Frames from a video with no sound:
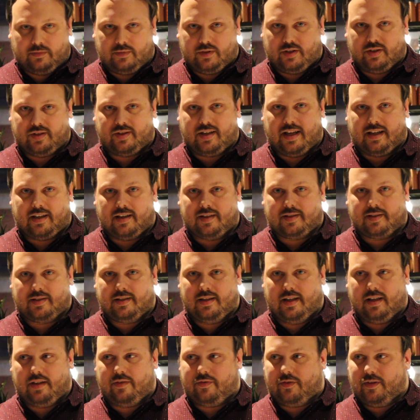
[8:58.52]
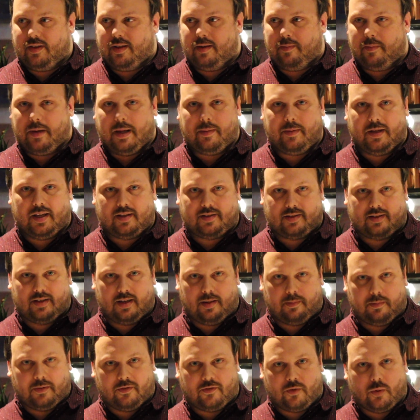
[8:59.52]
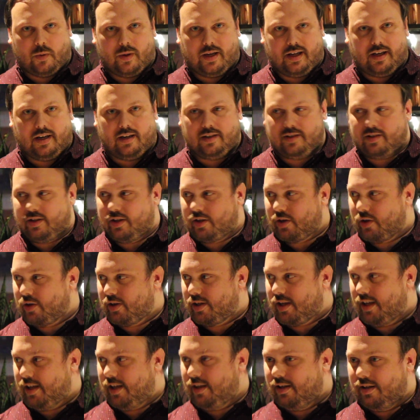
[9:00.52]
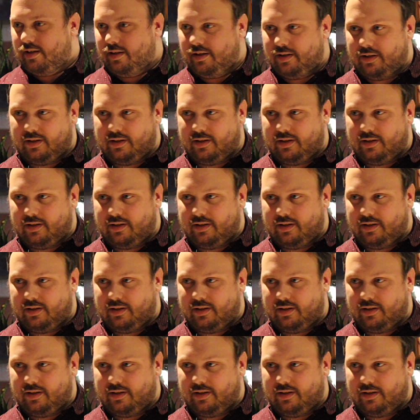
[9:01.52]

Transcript: just taking a sniff and then maybe a sip before we get into the cookie.